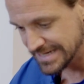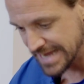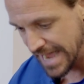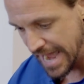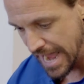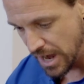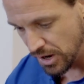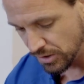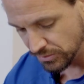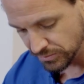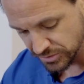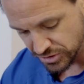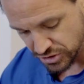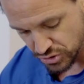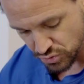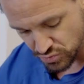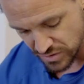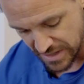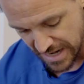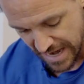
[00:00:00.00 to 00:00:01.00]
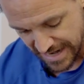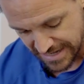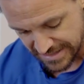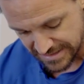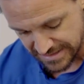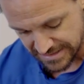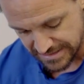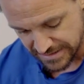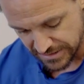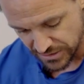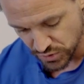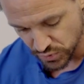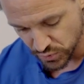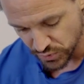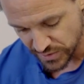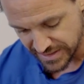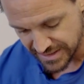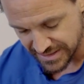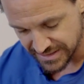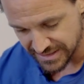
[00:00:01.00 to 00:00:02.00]
down to 90
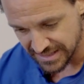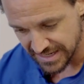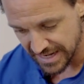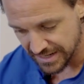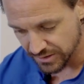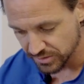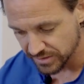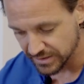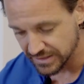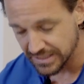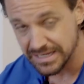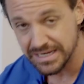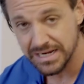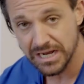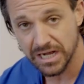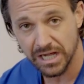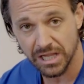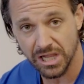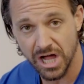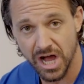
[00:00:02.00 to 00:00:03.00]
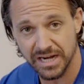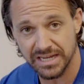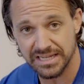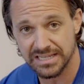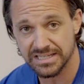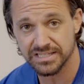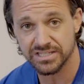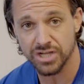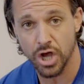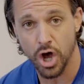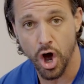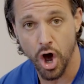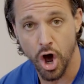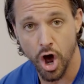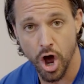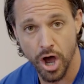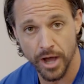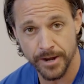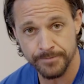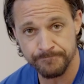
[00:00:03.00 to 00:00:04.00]
degrees, the angle of the knee. Clock is
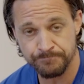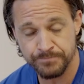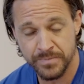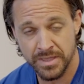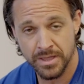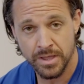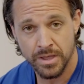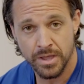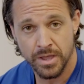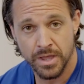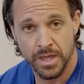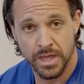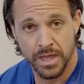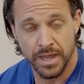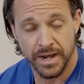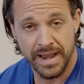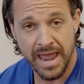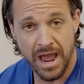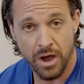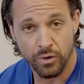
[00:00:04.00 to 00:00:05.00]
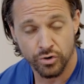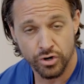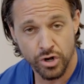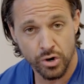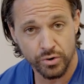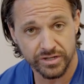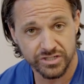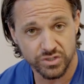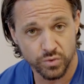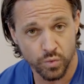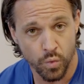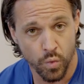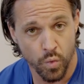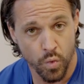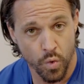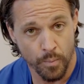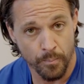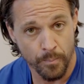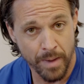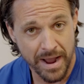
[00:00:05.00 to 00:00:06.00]
on. Now, notice
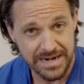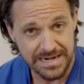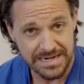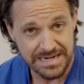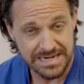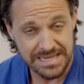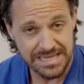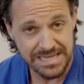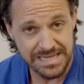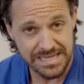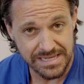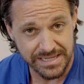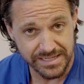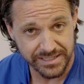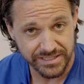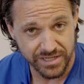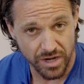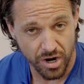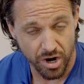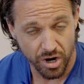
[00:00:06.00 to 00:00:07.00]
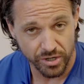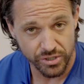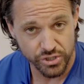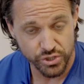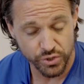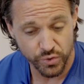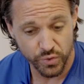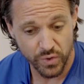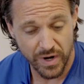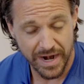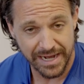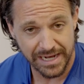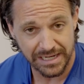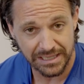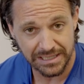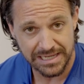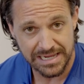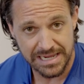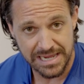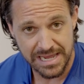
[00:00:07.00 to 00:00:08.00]
my knees are
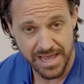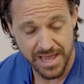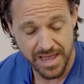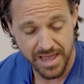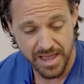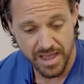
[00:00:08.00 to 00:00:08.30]
directly